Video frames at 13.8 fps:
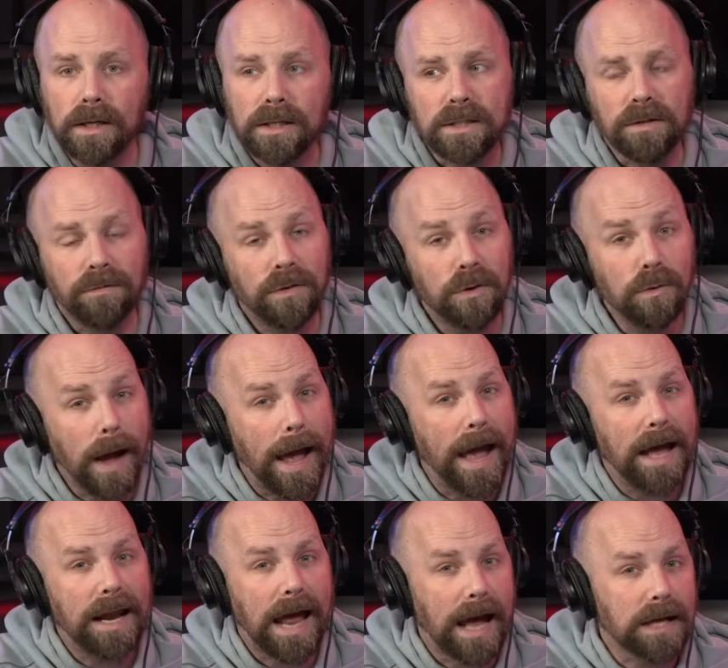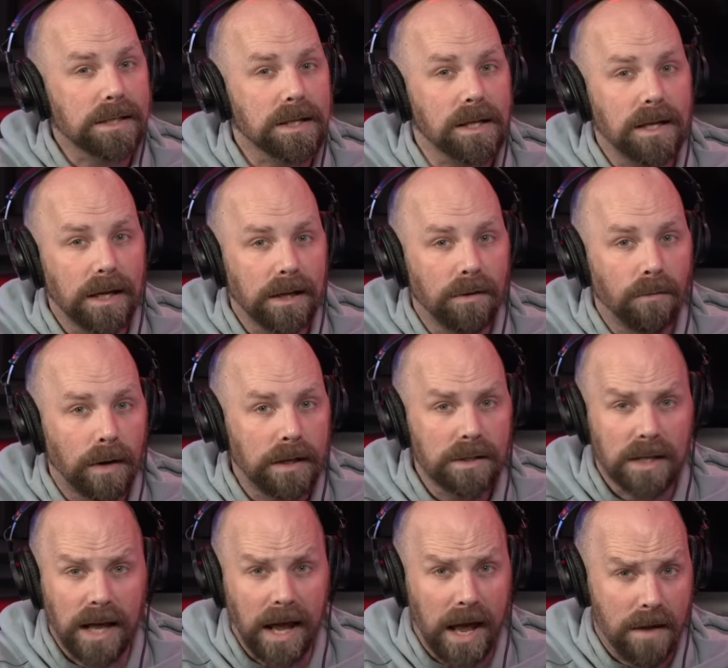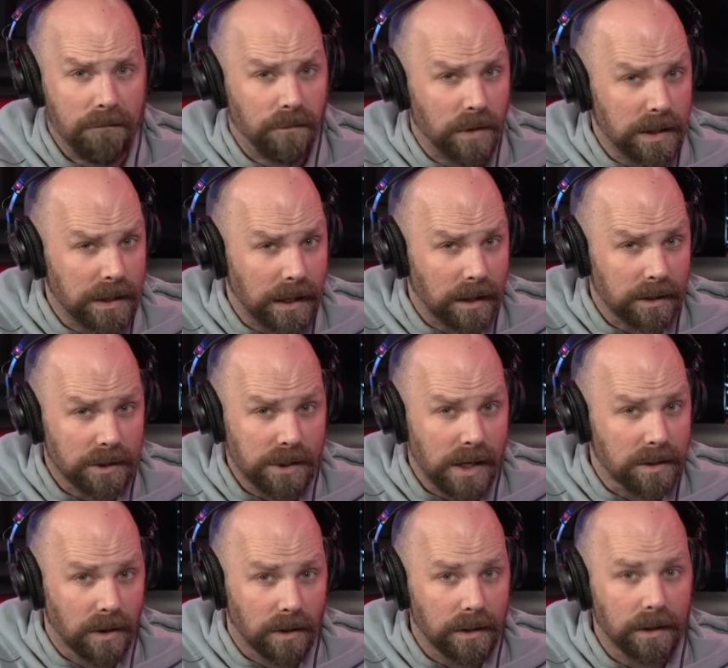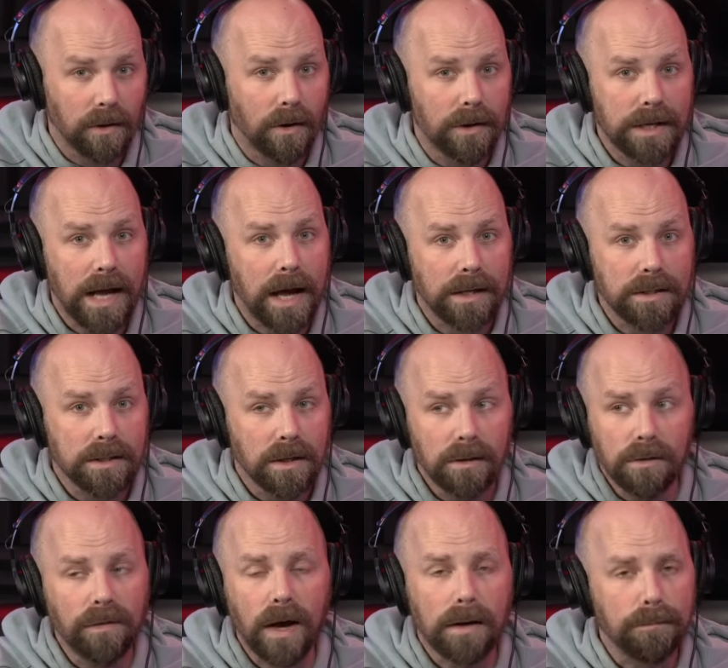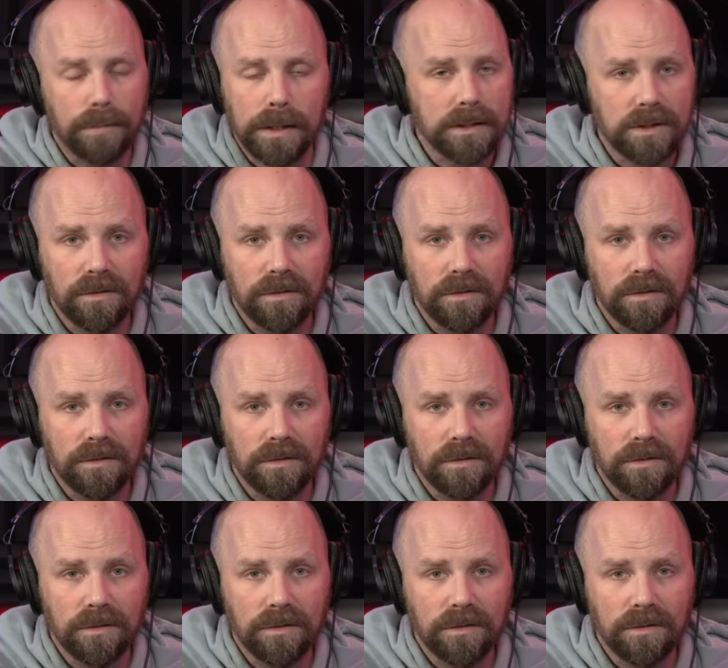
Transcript: Because if you add excellent in-ring to everything else Jade Cargill already has, you've got a beast.